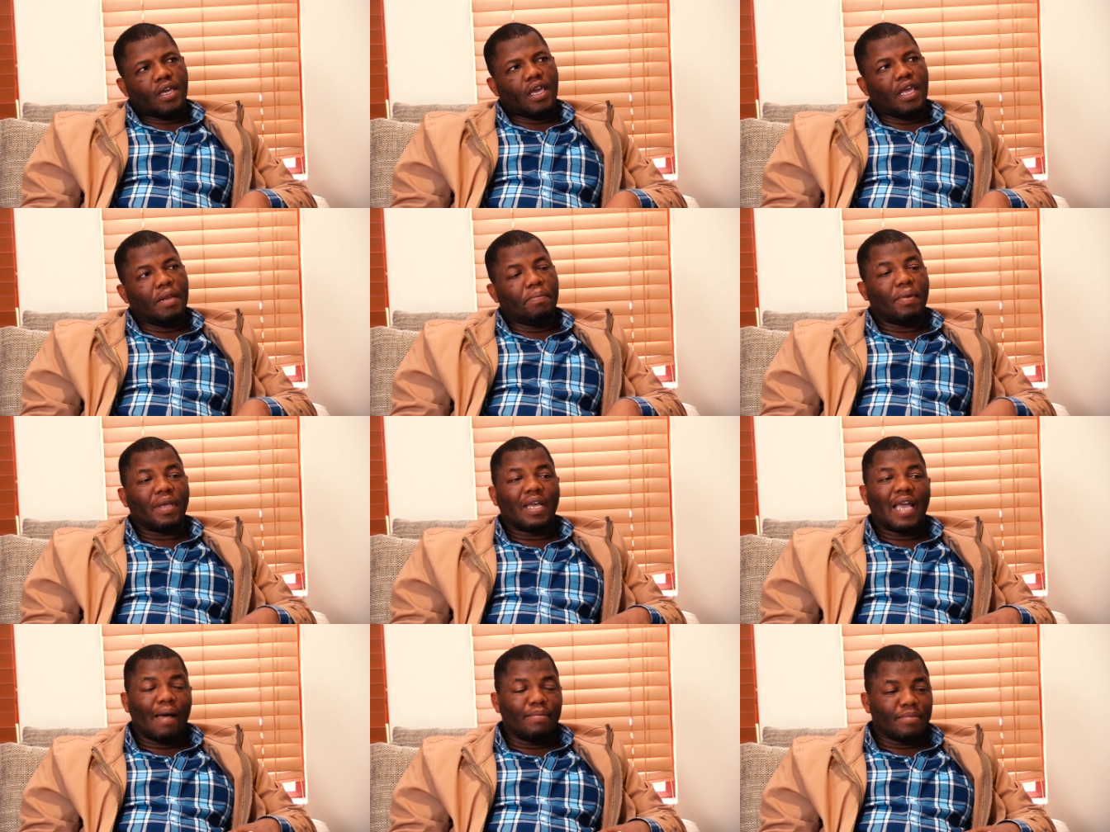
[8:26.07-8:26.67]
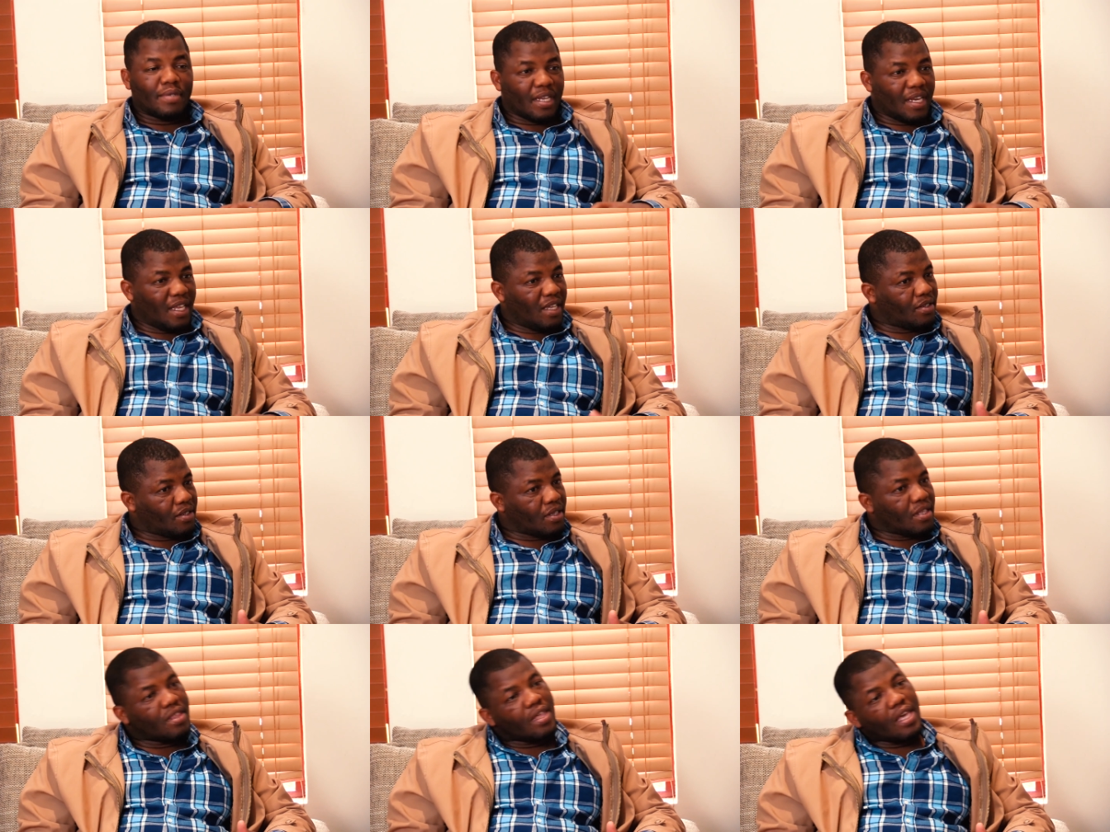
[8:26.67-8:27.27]
it becomes an
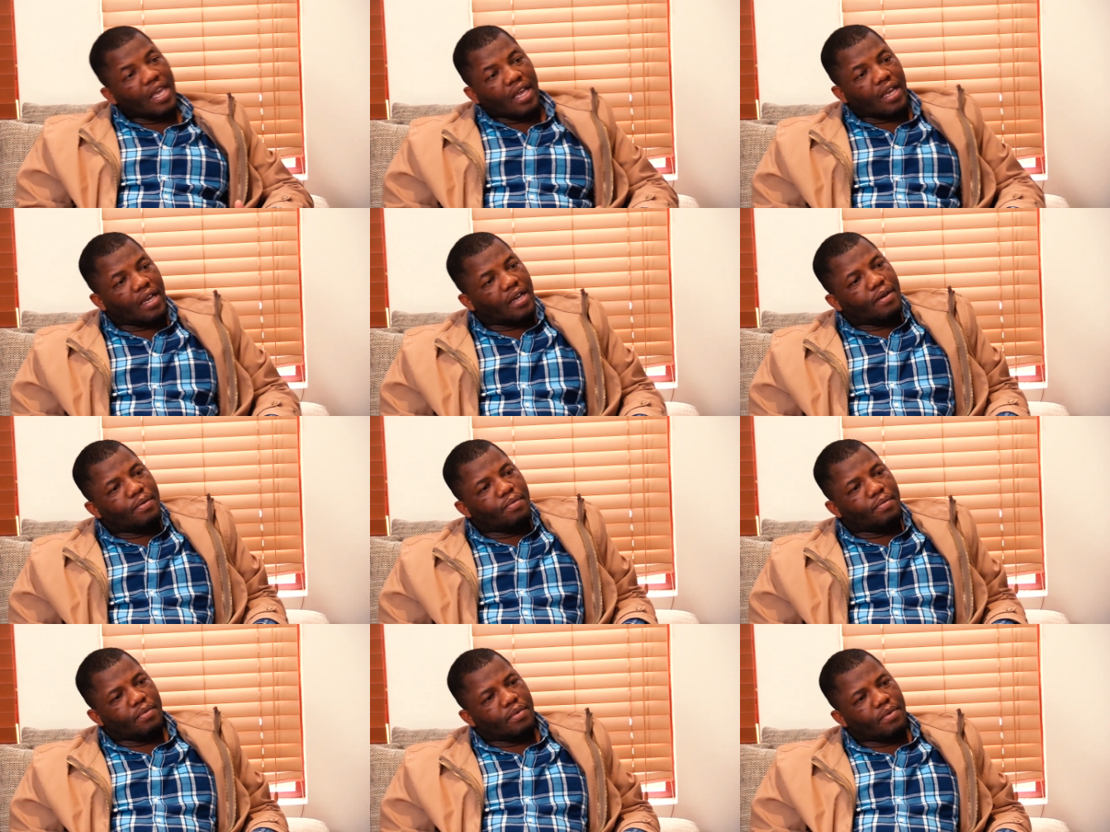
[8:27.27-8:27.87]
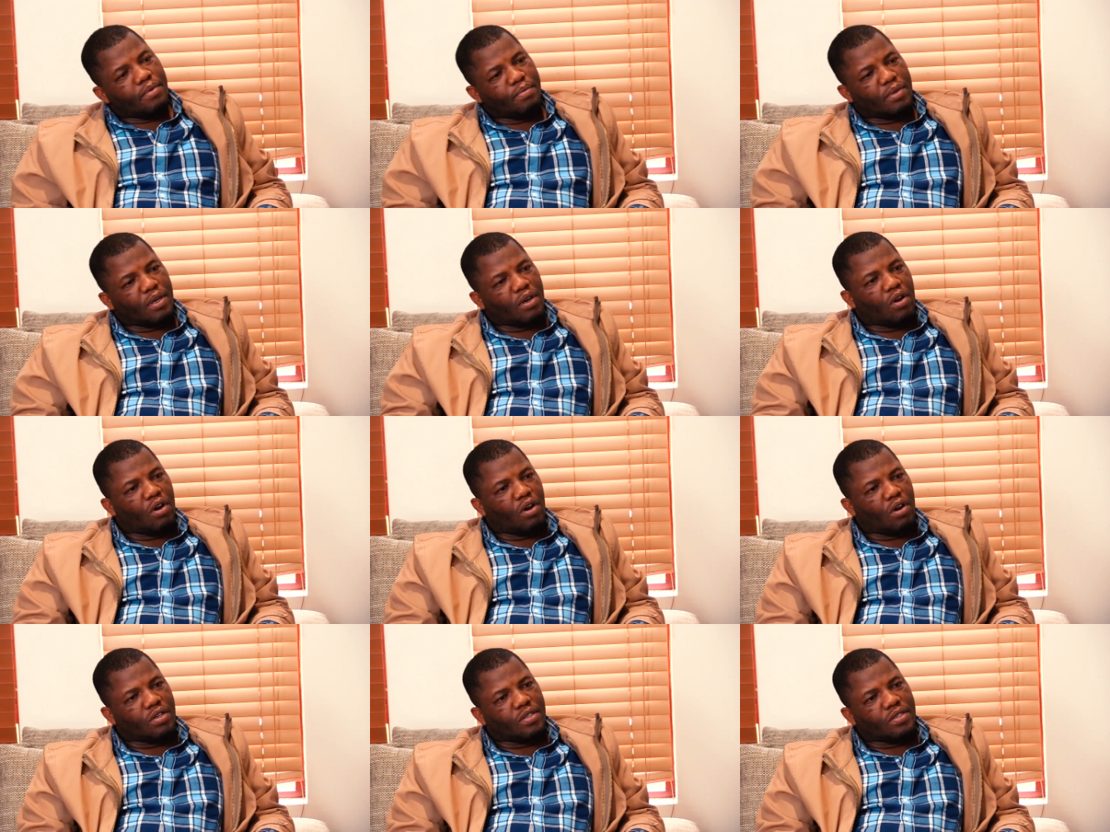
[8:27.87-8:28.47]
easy thing
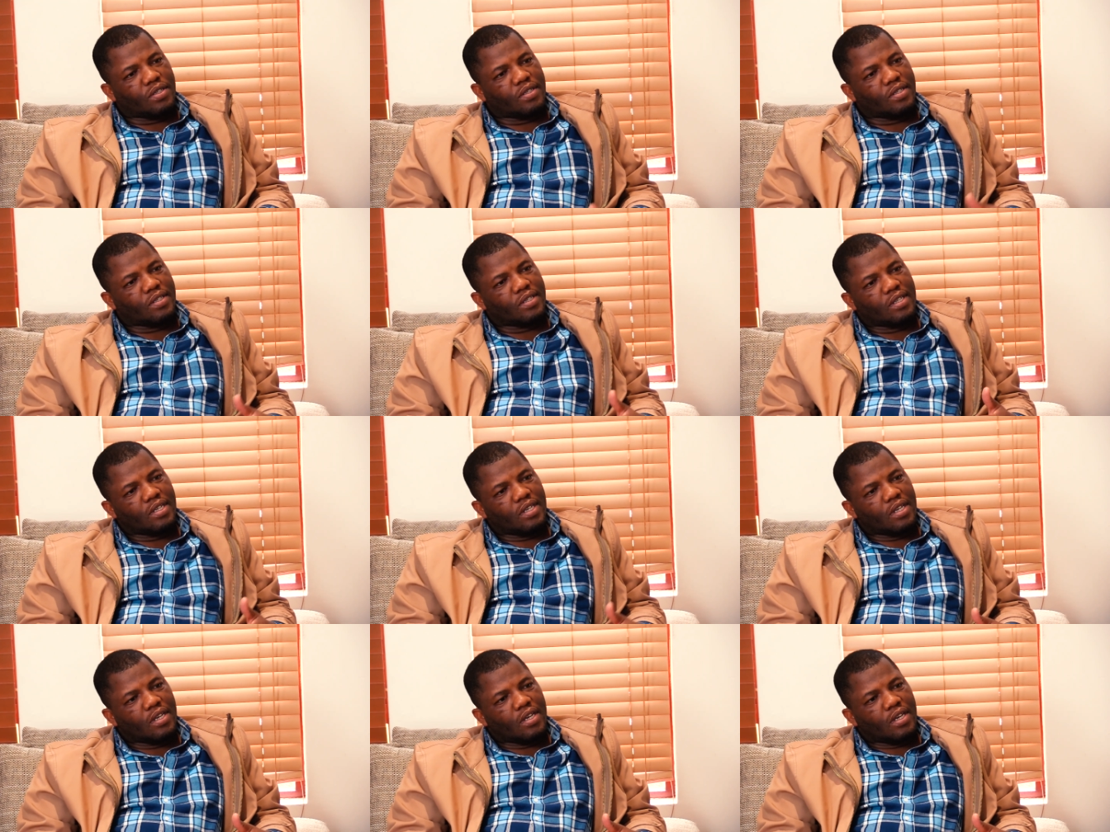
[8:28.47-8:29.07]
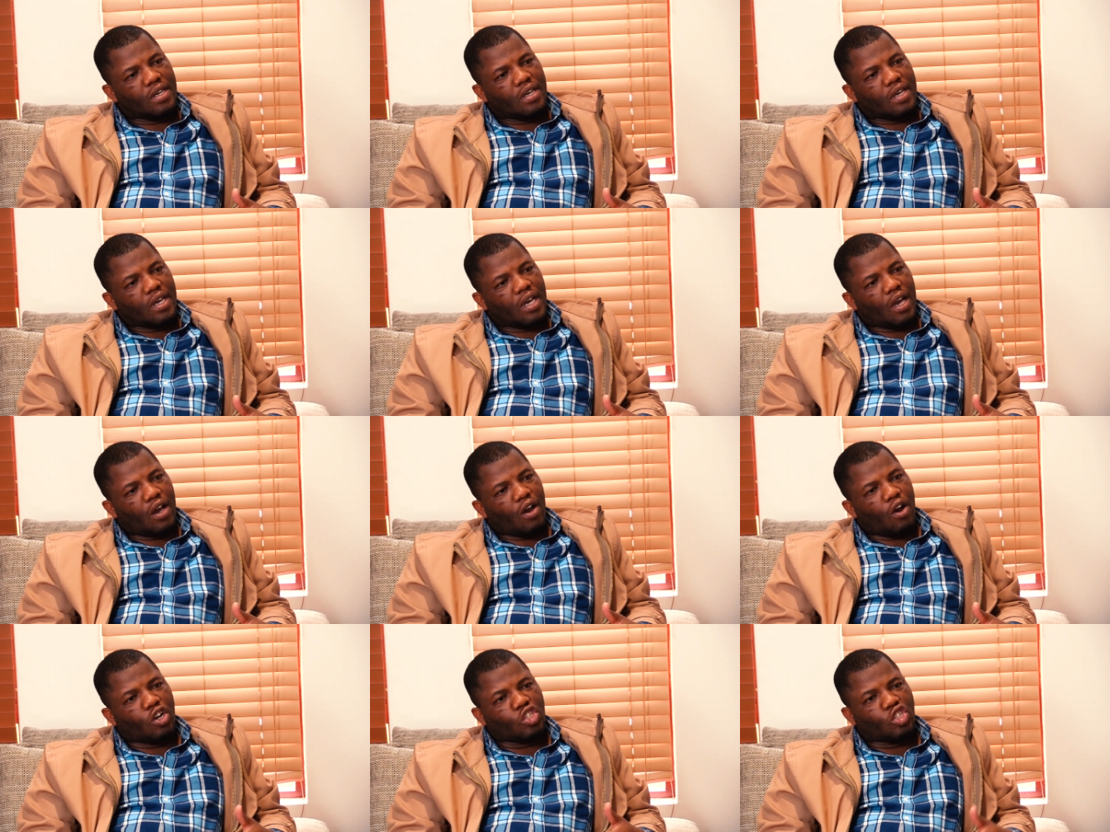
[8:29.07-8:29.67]
because
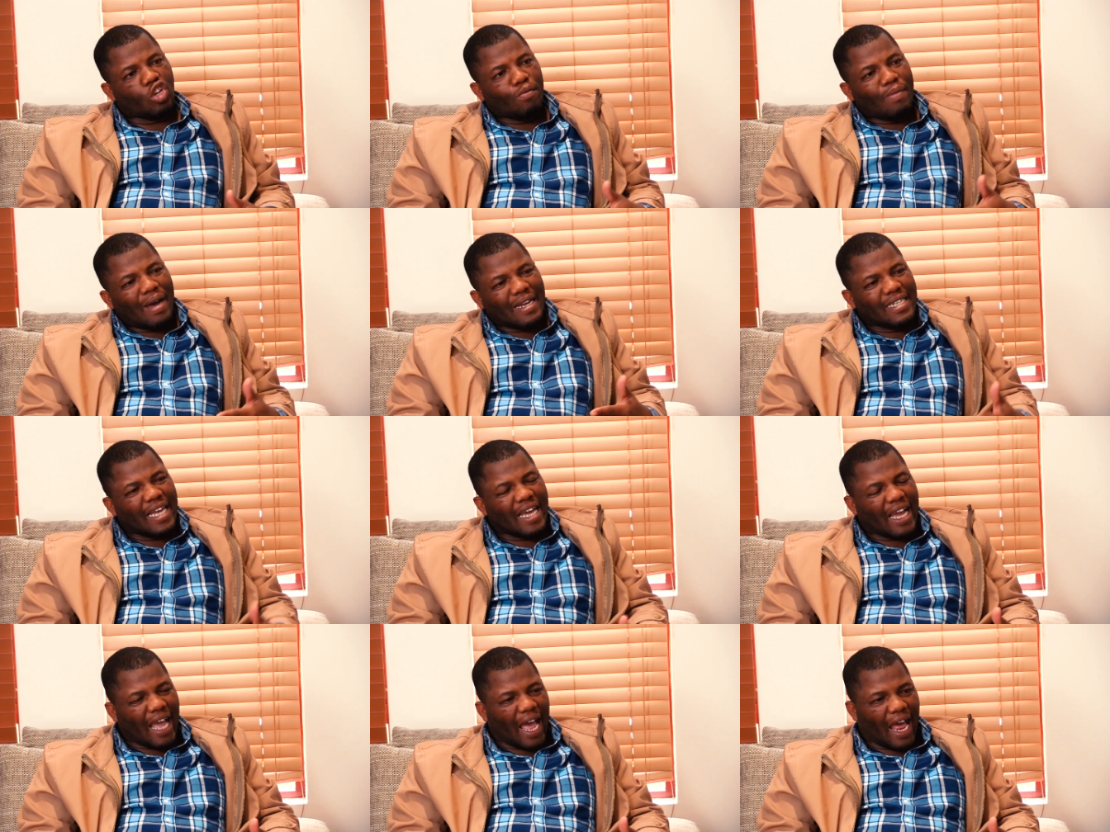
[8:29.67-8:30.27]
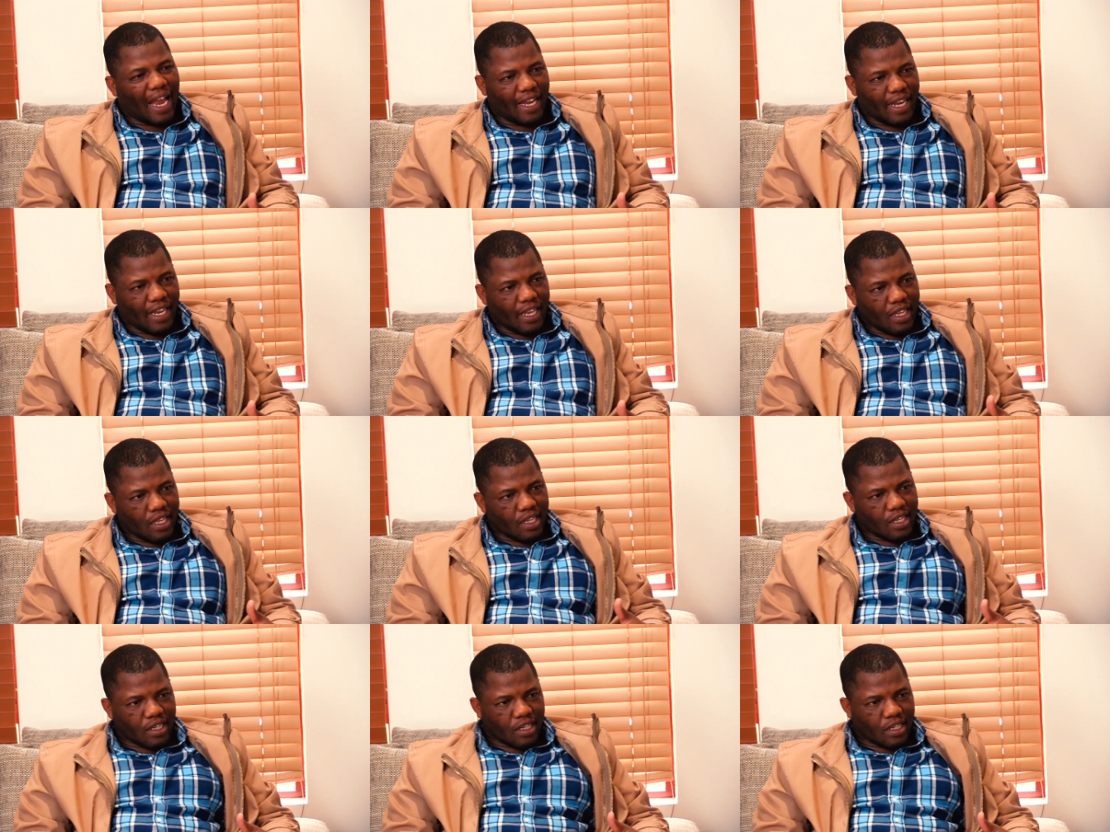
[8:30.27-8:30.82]
automatically,